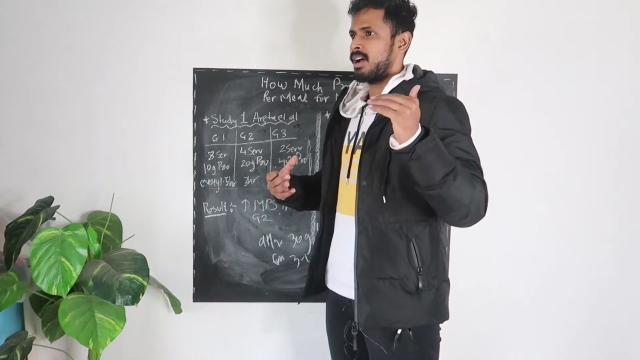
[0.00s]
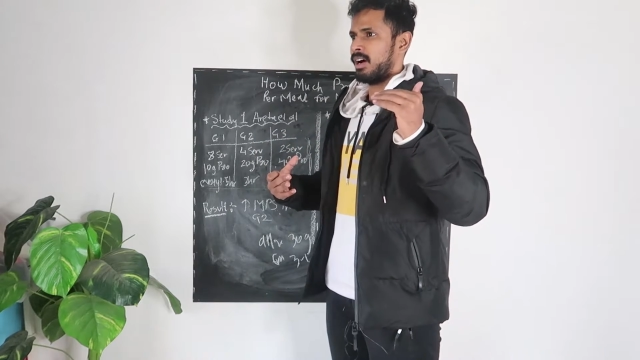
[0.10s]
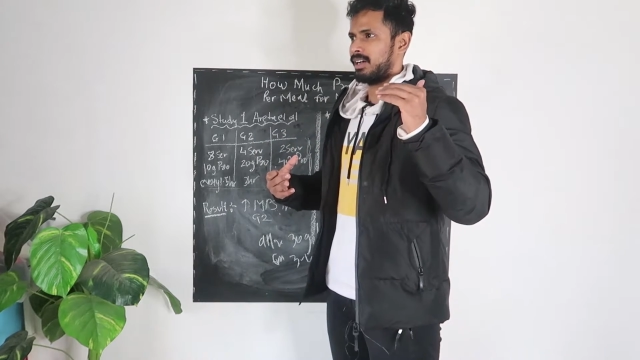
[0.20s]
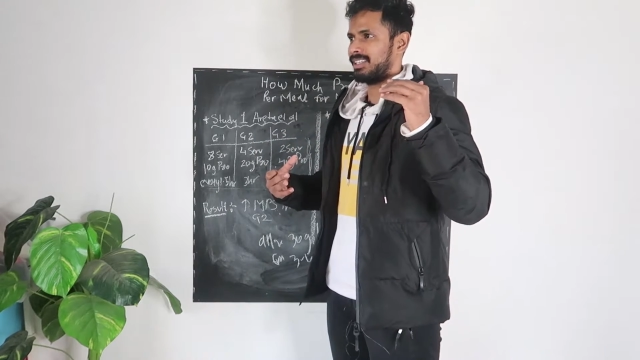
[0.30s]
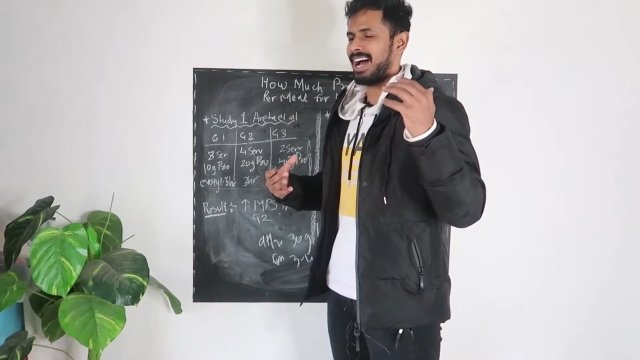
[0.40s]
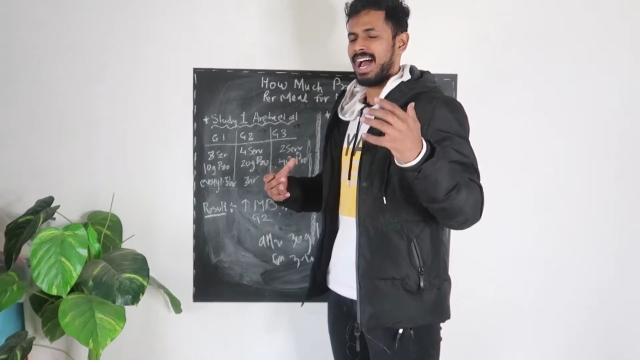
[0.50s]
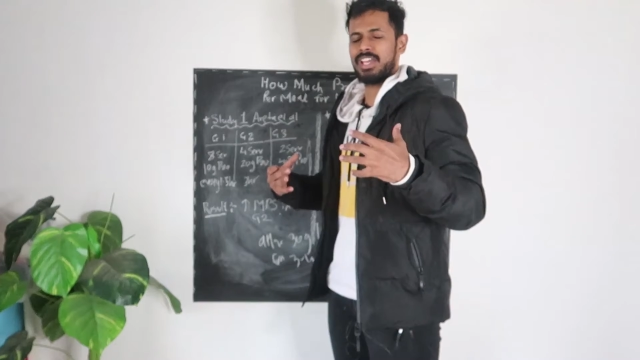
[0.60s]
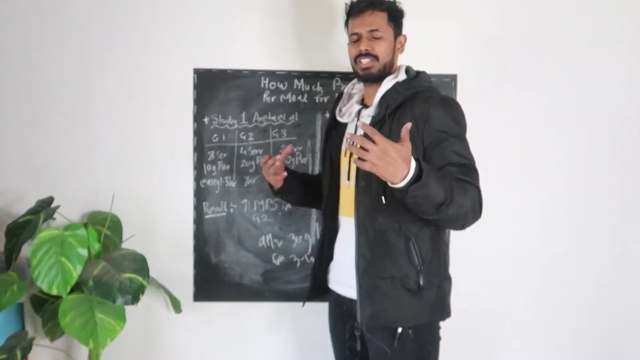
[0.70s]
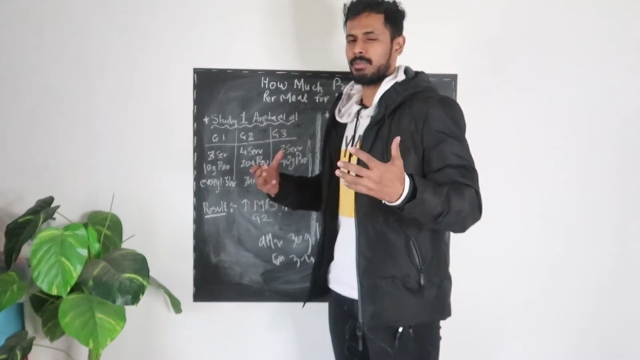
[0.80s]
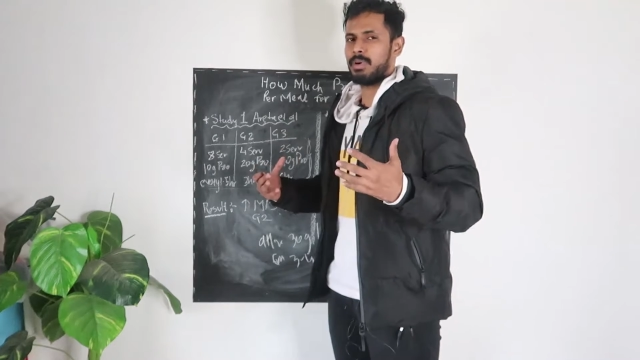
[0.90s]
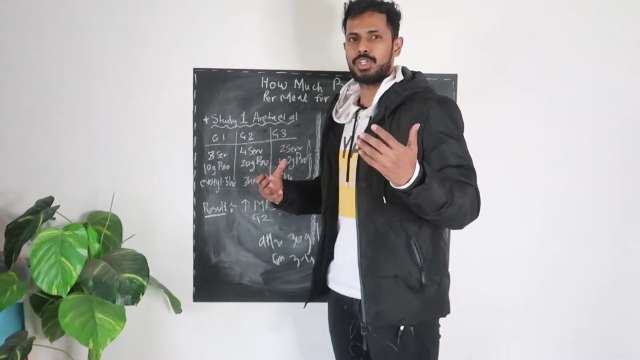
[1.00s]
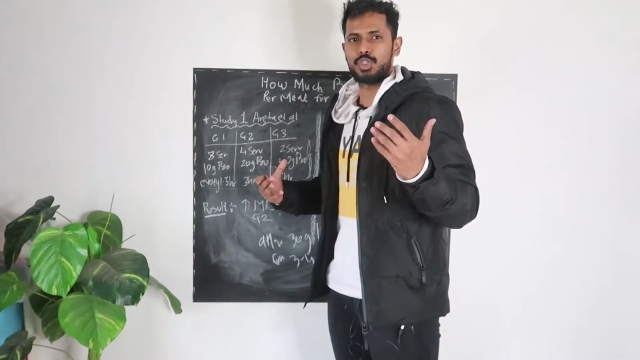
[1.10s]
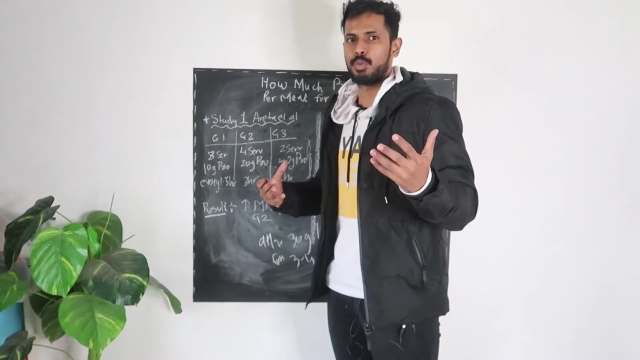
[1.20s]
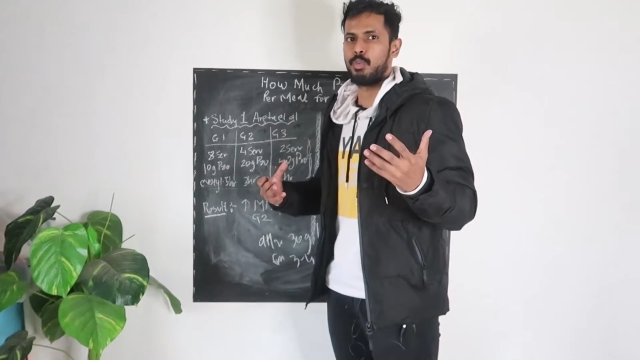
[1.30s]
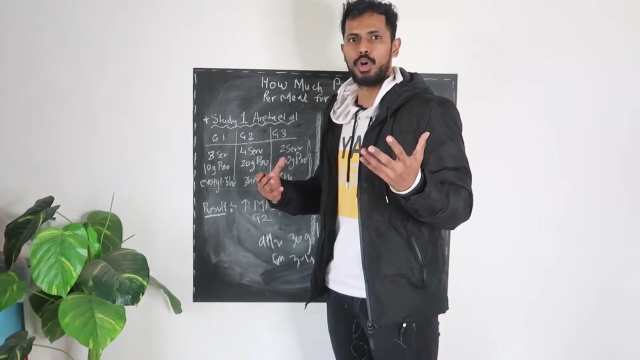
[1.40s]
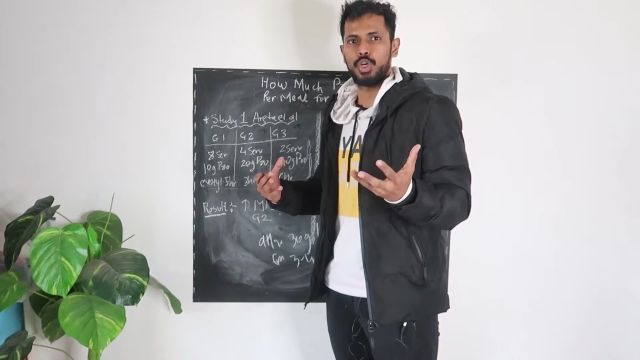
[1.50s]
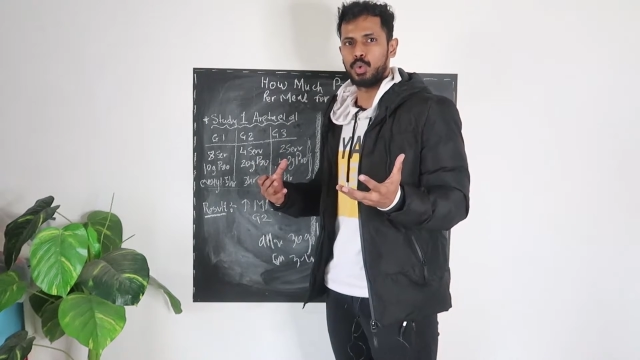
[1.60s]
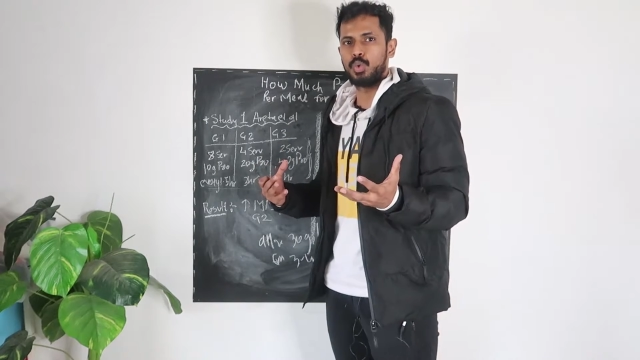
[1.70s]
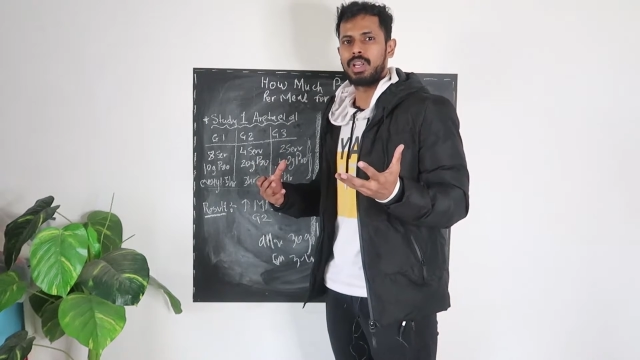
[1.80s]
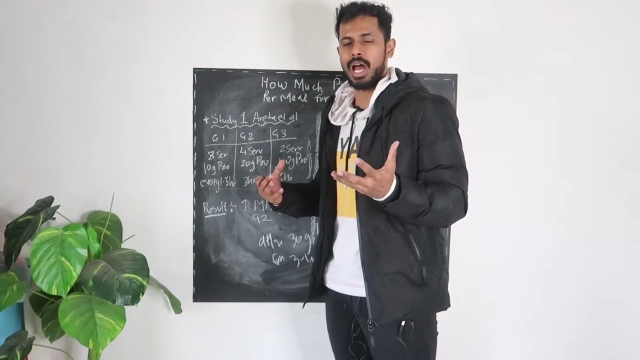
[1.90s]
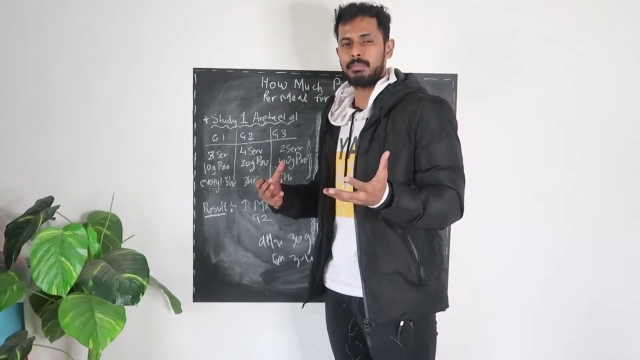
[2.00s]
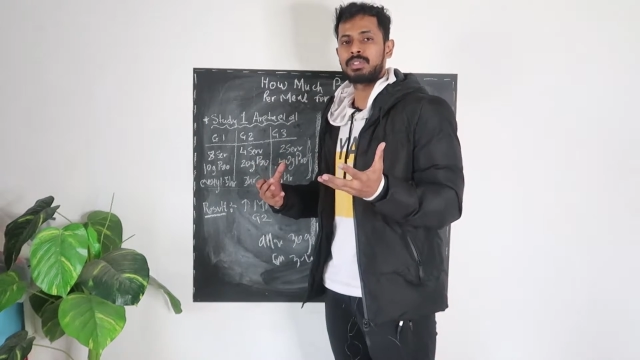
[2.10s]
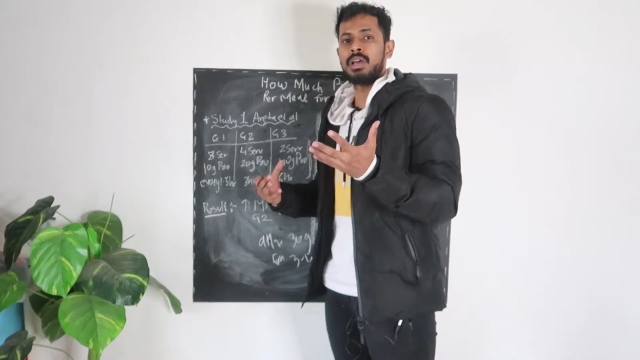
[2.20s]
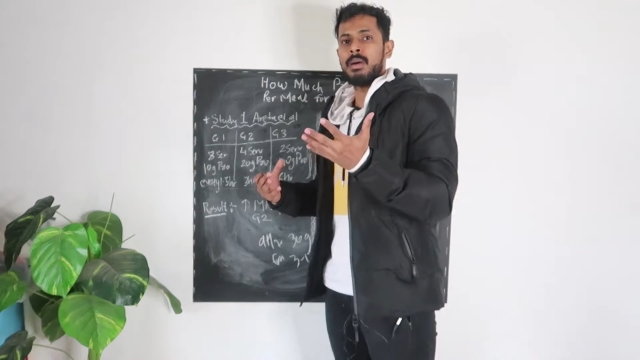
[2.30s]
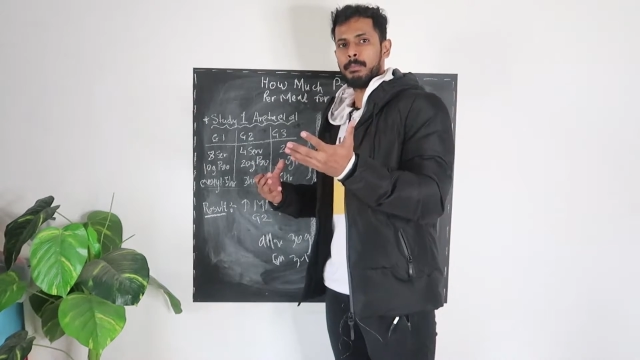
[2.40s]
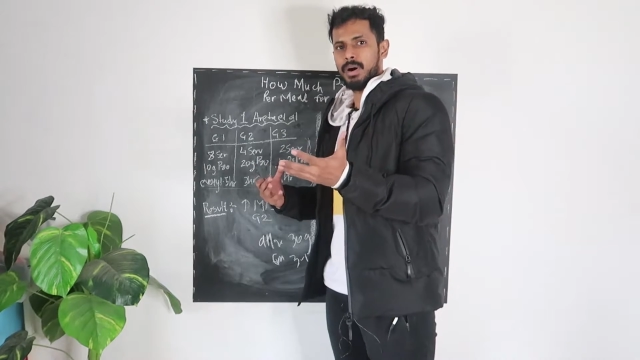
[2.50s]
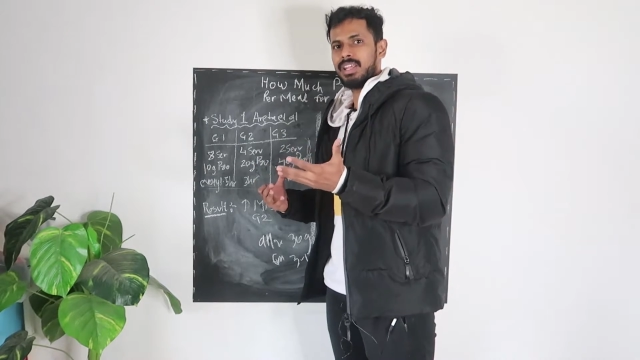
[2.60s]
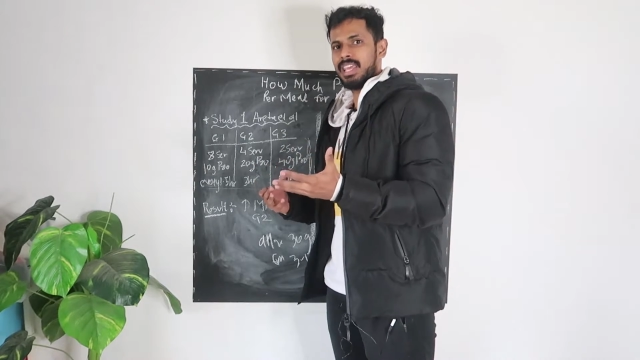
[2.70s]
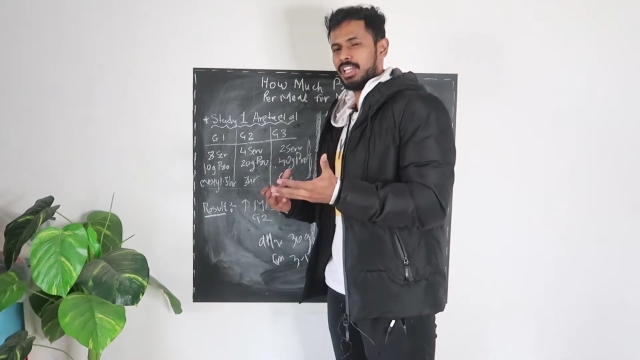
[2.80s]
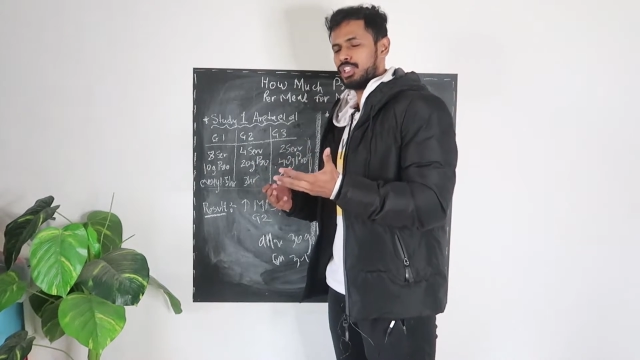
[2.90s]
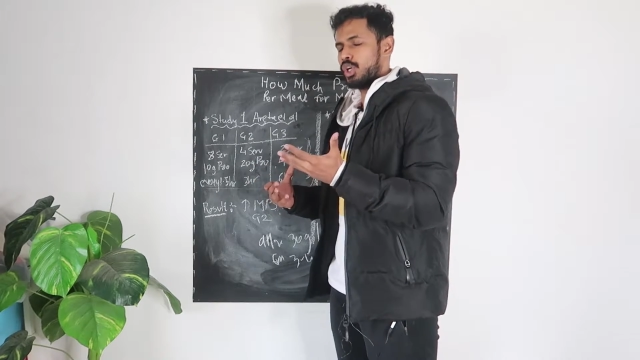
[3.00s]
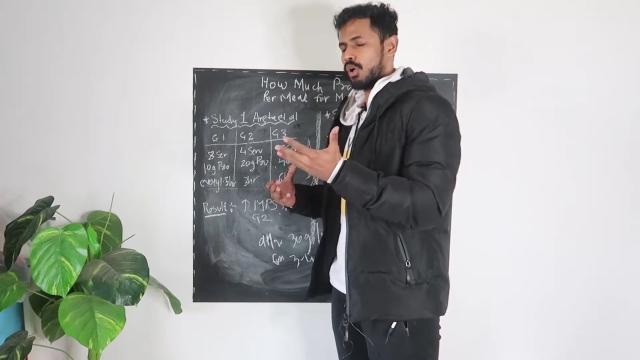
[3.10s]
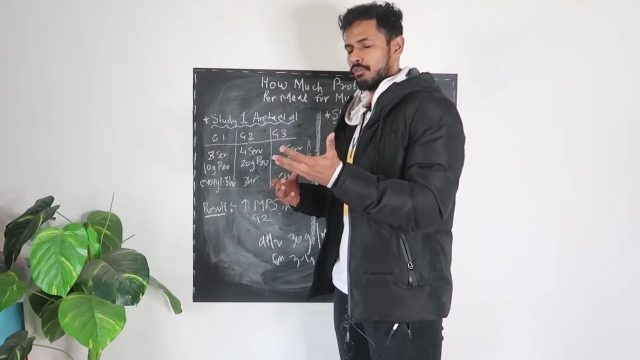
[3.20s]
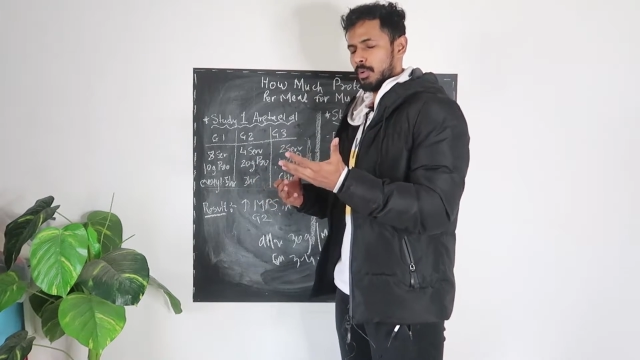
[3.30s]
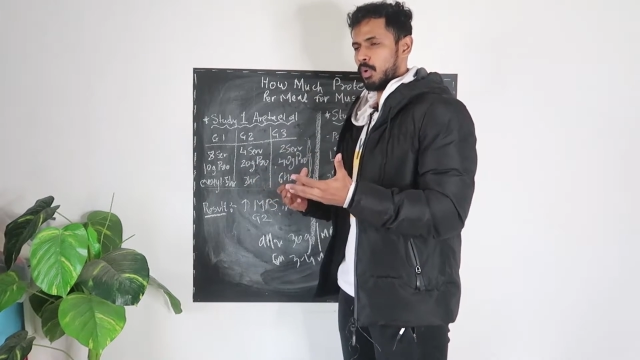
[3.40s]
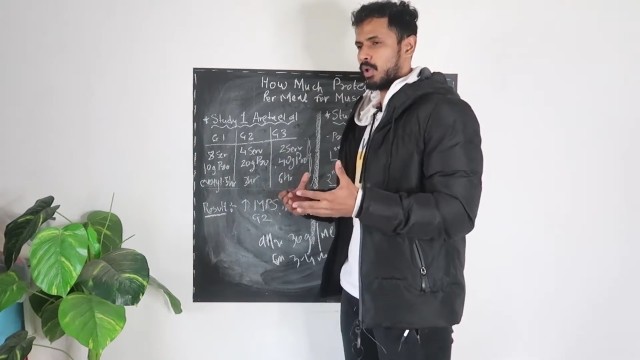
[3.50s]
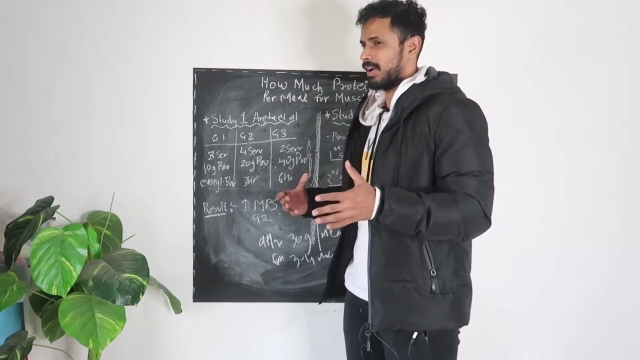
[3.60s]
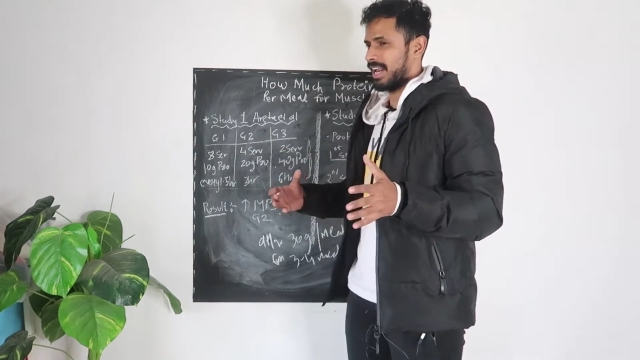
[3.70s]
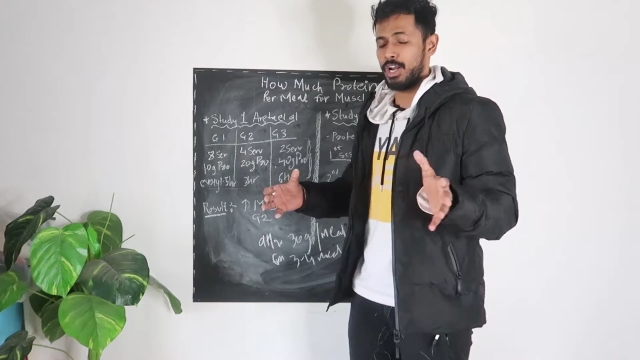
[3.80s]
the highest number is 2.2 grams per kg of your body weight,